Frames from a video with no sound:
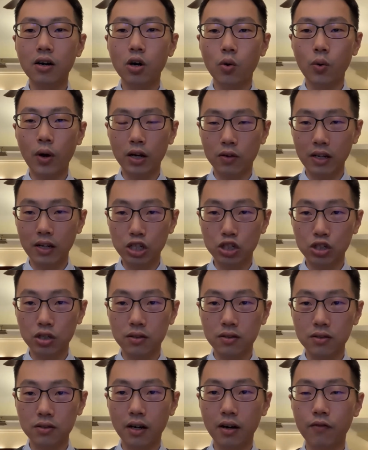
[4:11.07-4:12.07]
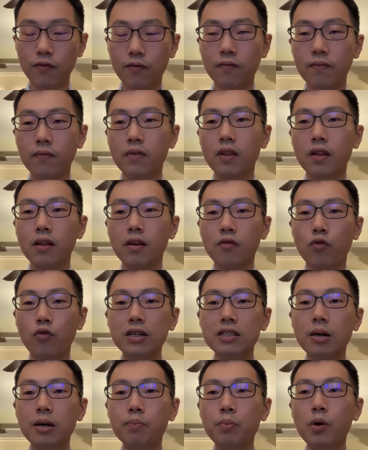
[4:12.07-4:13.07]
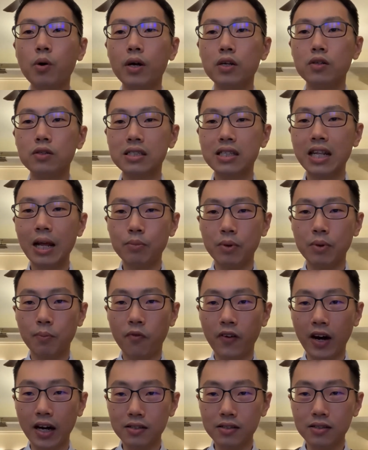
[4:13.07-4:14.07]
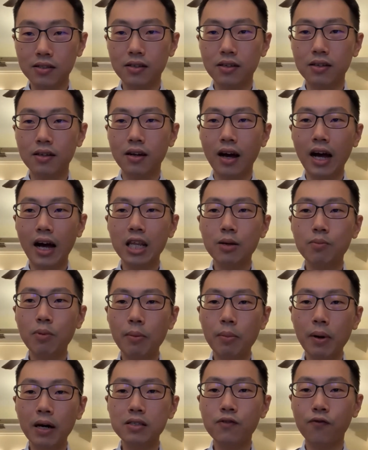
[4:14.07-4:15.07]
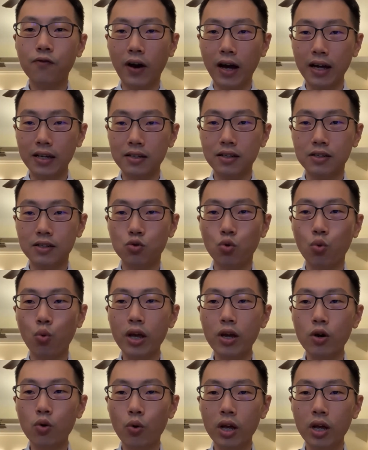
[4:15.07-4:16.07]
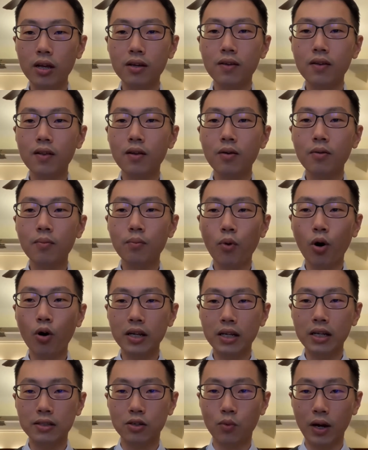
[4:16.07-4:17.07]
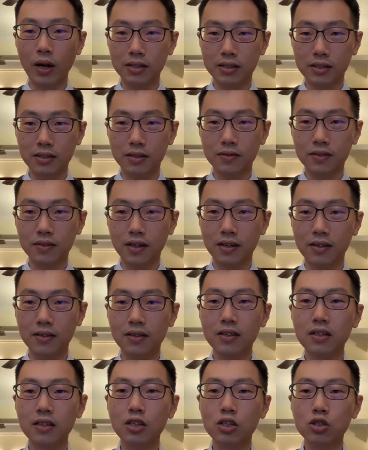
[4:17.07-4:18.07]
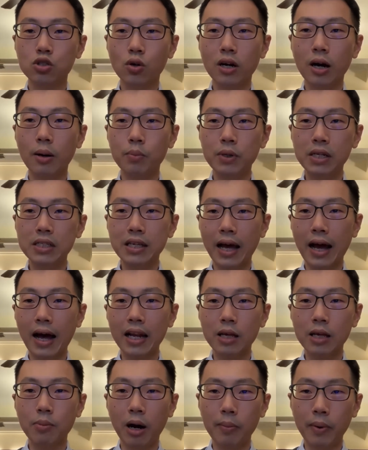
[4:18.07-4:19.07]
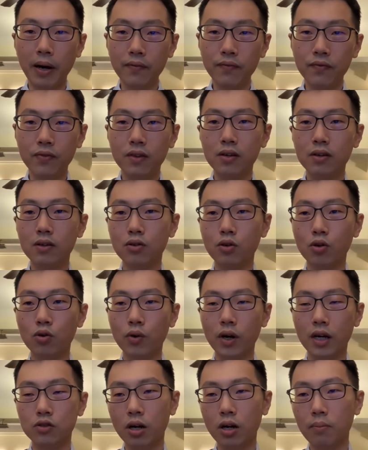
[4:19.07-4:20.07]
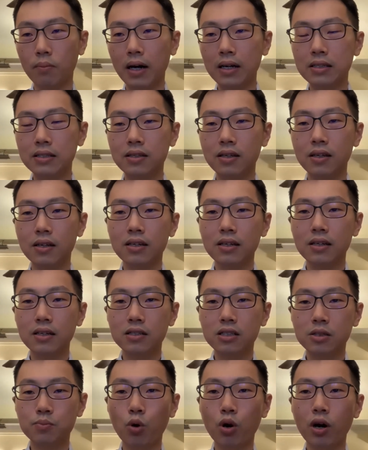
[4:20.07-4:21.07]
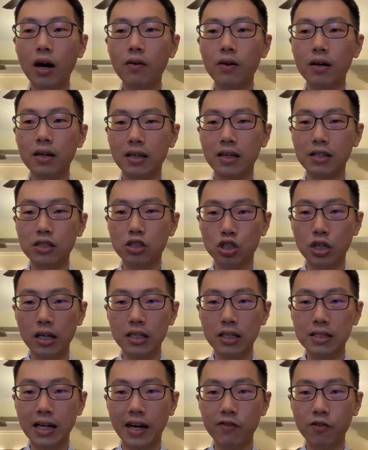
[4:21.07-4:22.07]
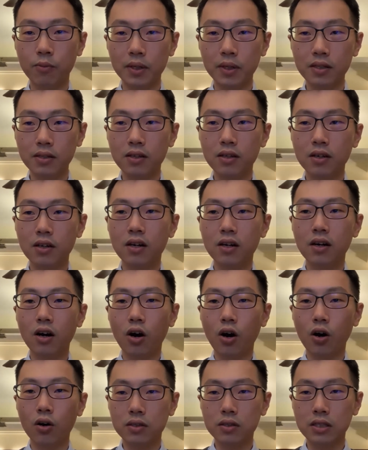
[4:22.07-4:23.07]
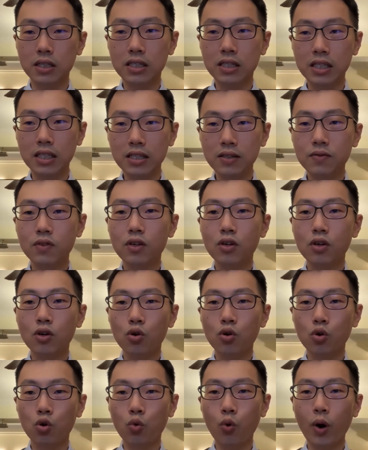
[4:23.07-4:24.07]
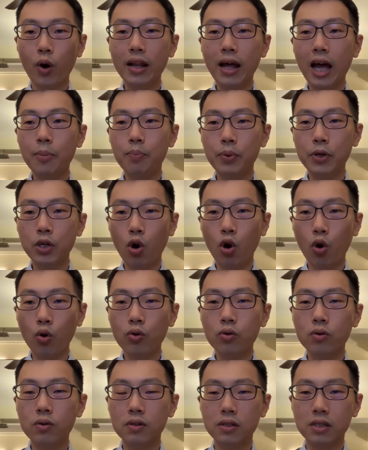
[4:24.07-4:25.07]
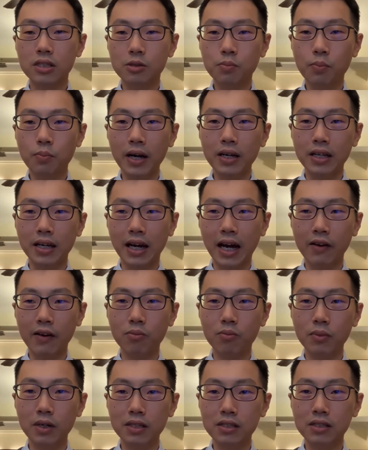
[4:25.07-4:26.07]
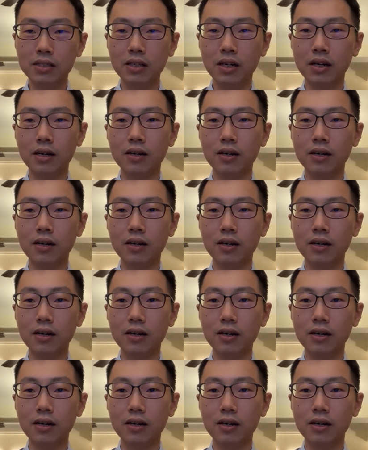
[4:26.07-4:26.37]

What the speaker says: regulation. For example, when you slap with fines, Alibaba's fine is way more than the rest. So companies like Alibaba, where Jack Ma spoke up against the Chinese government, or Didi, who went IPO despite the government's